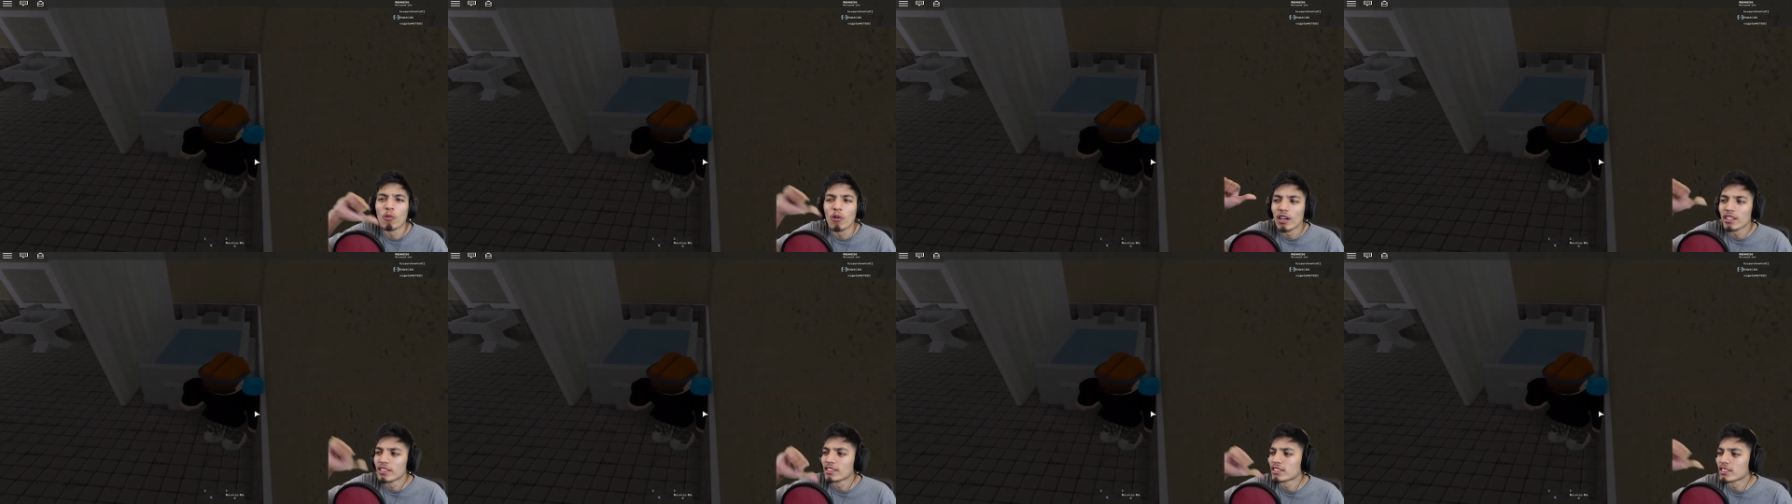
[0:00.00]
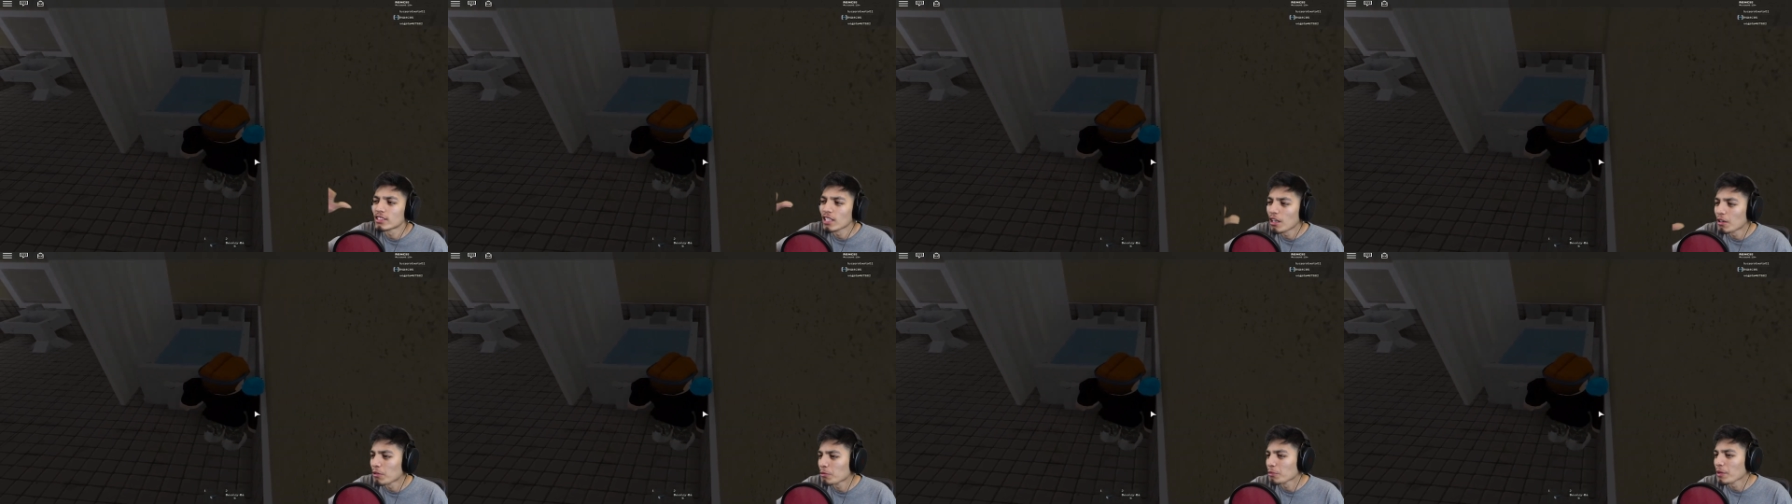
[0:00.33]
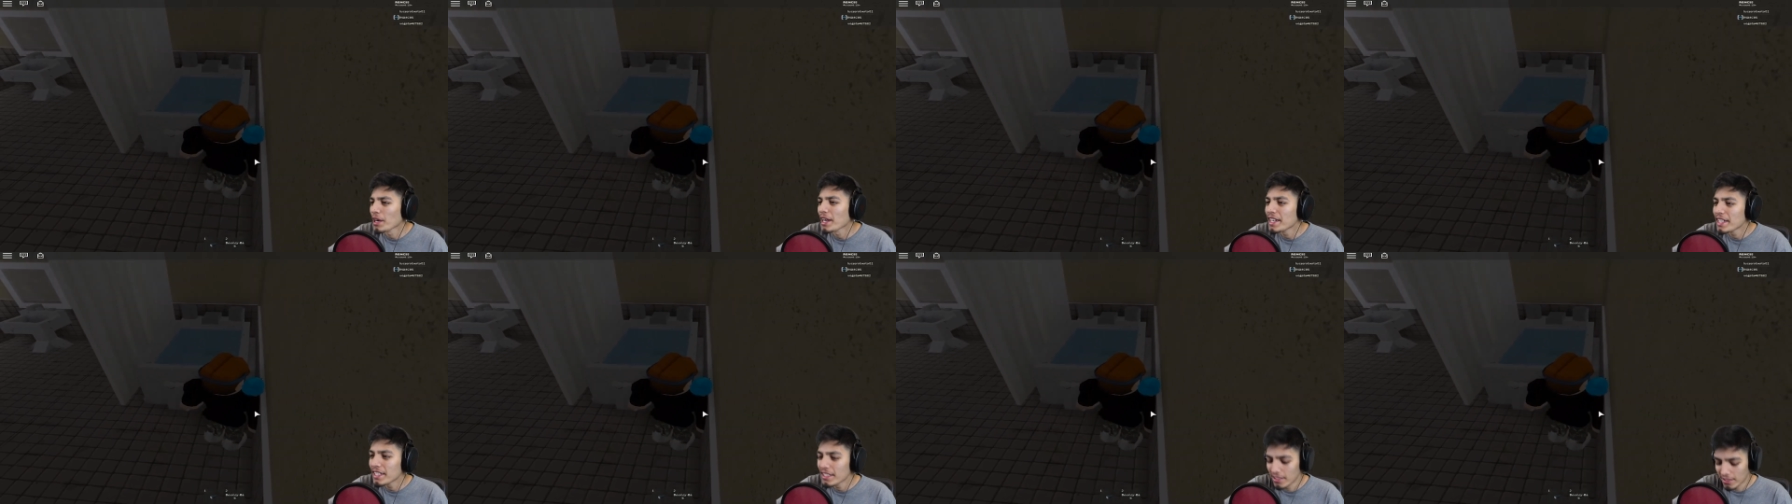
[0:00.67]
one star
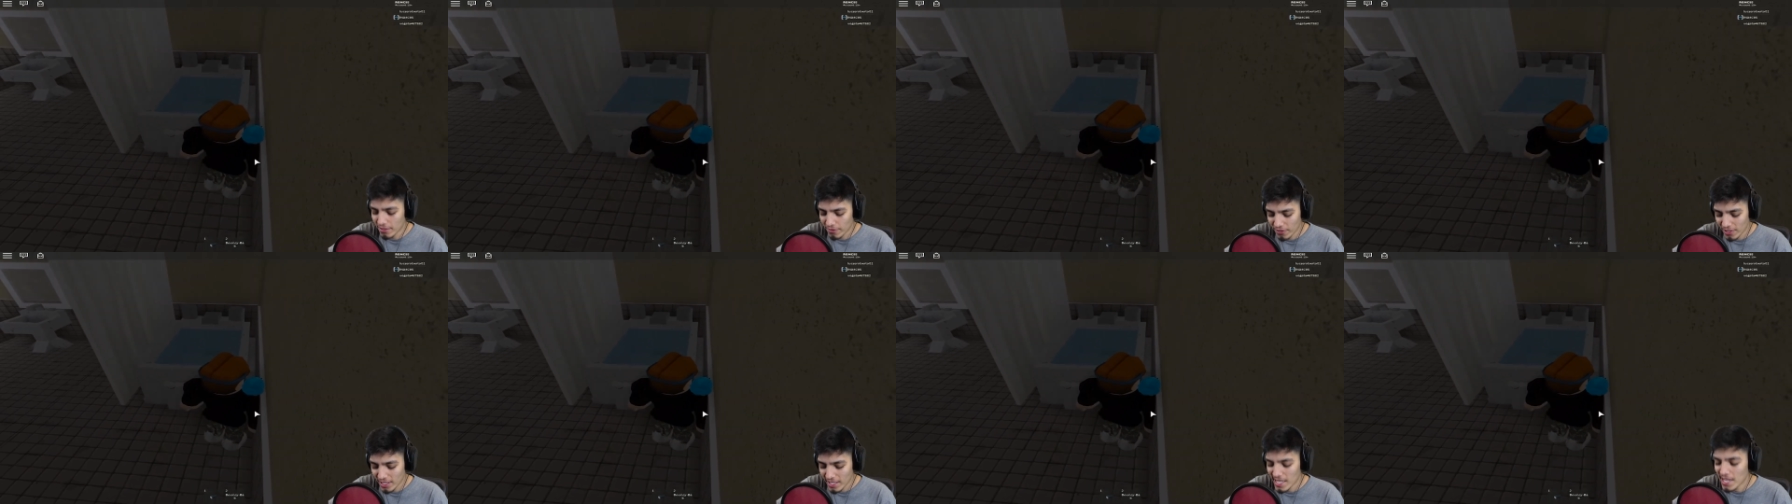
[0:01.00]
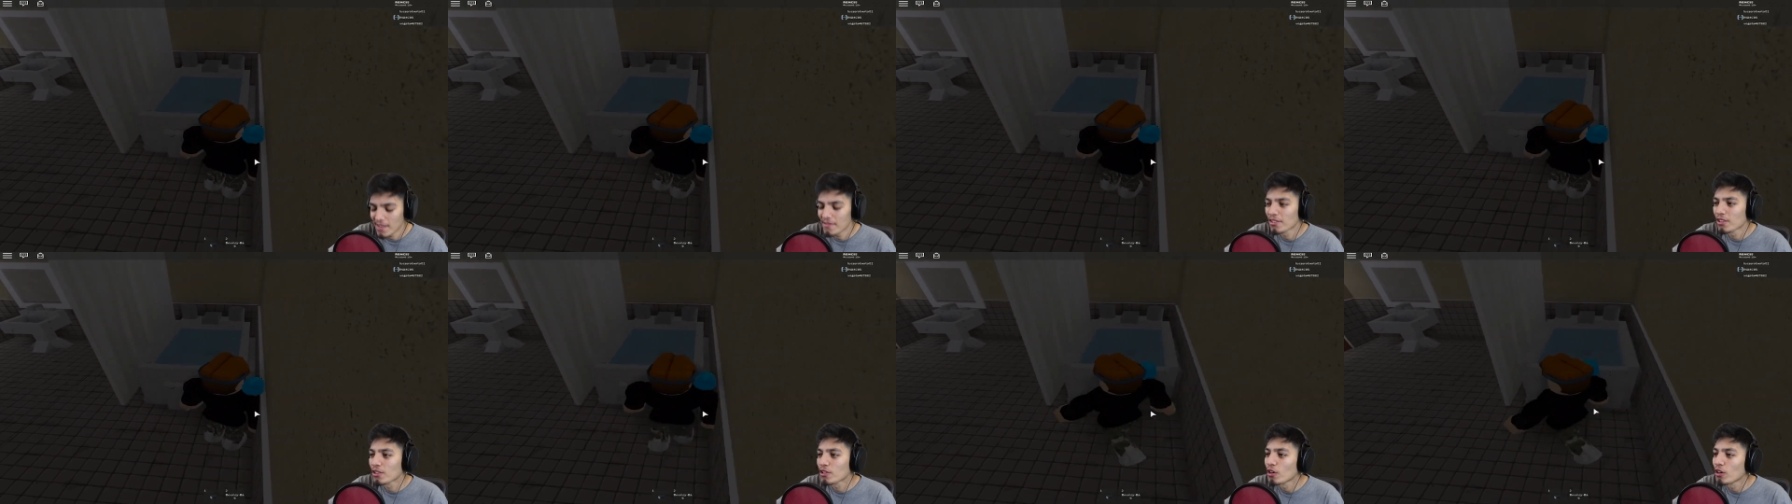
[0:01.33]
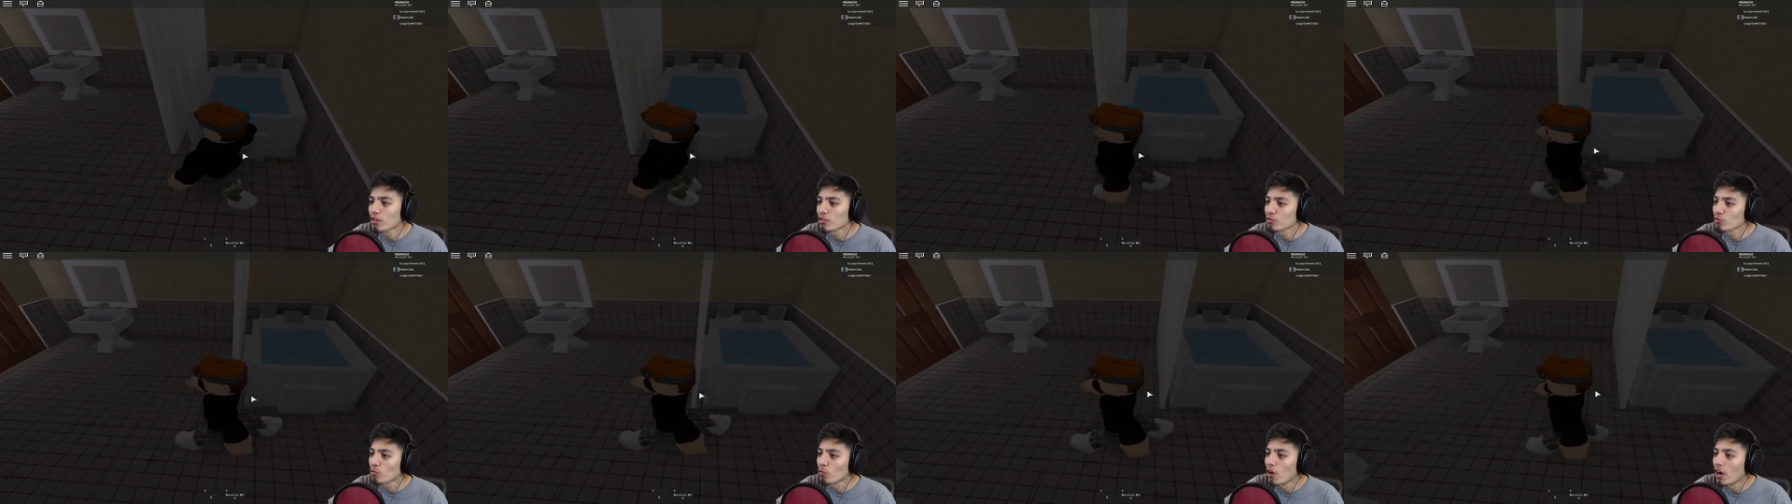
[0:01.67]
rating for having
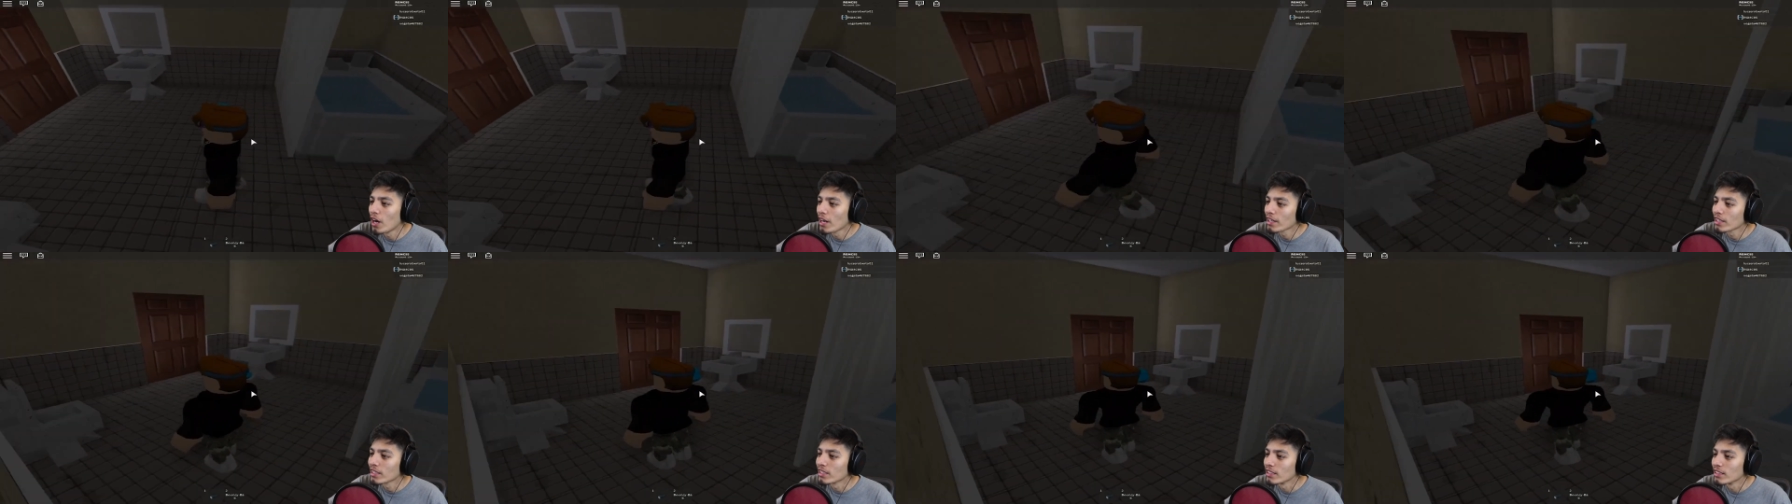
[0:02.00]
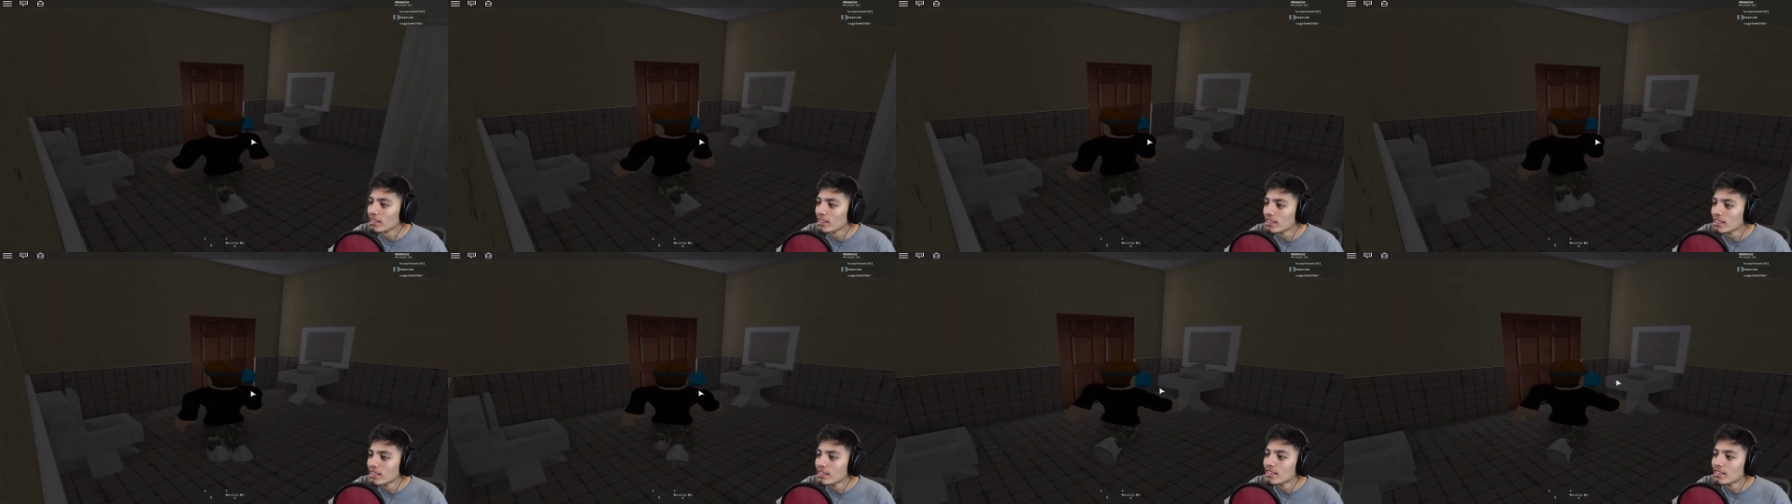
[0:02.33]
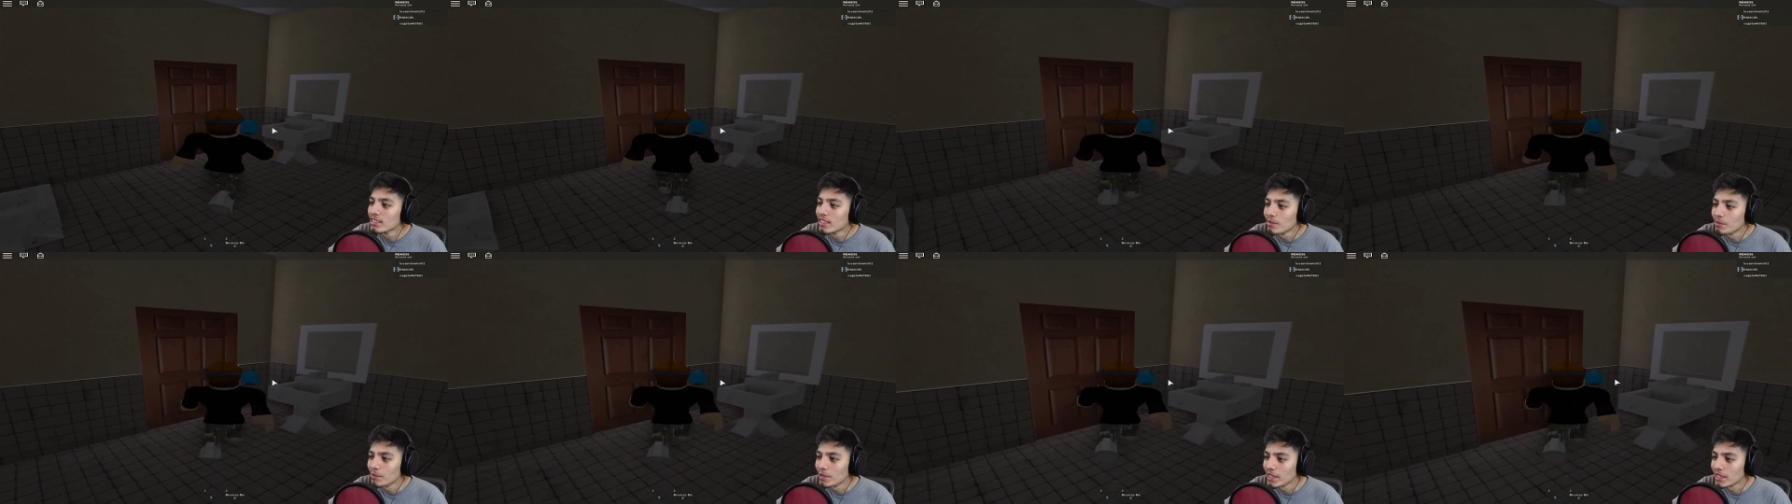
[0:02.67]
cold water.
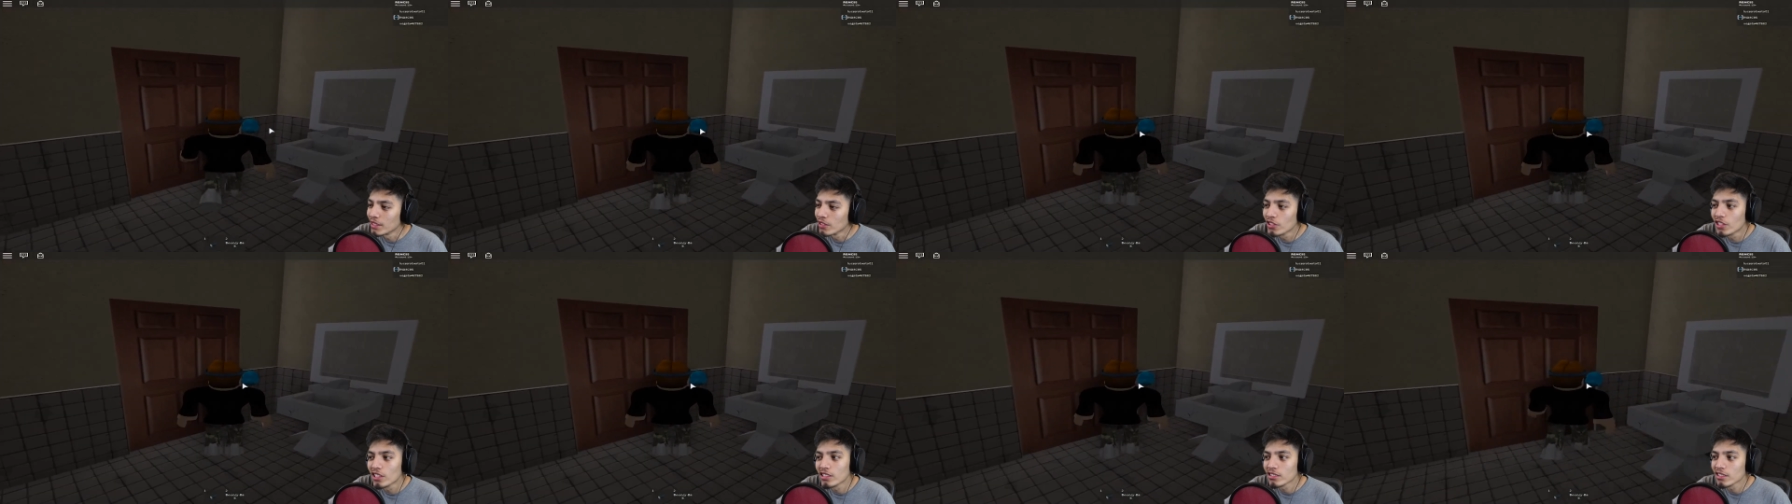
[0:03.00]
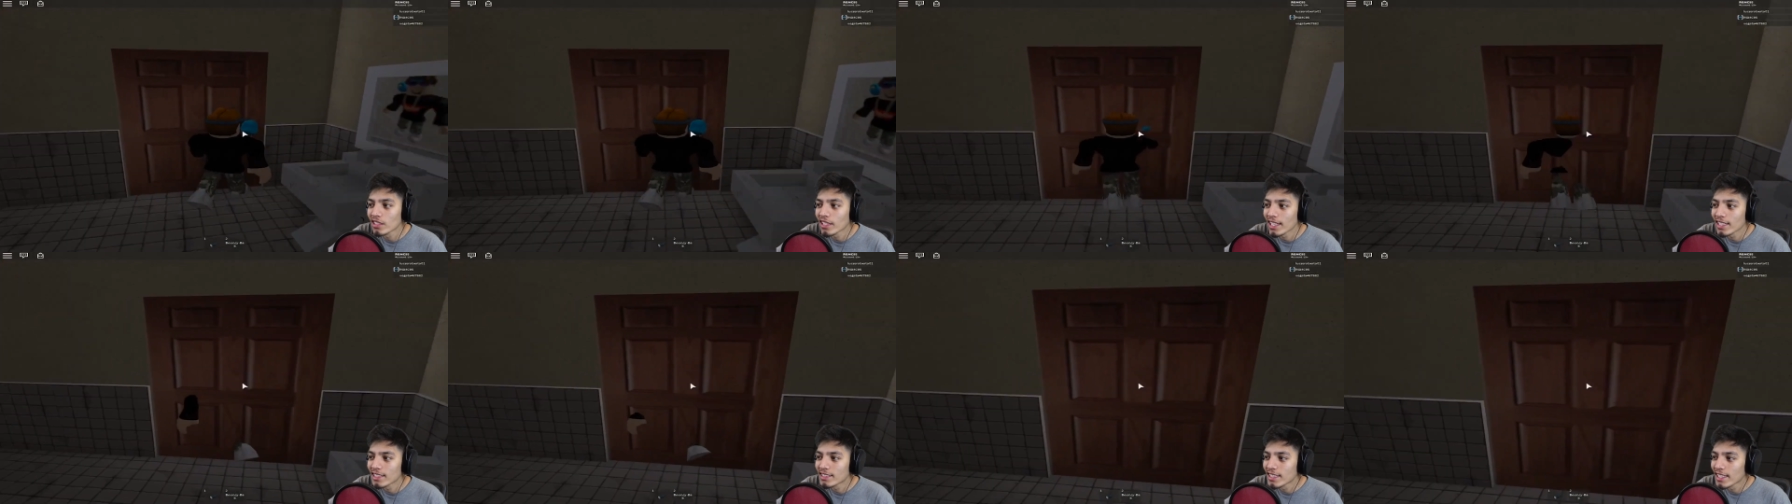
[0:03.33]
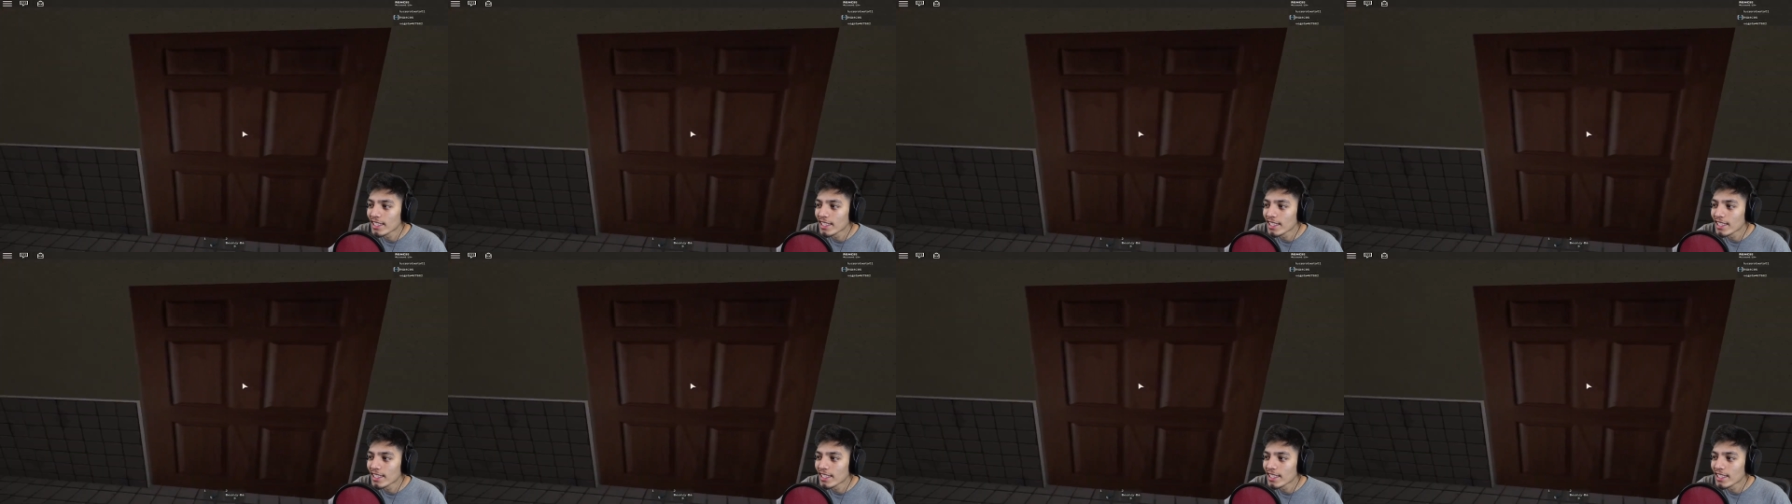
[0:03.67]
I mean, who doesn't like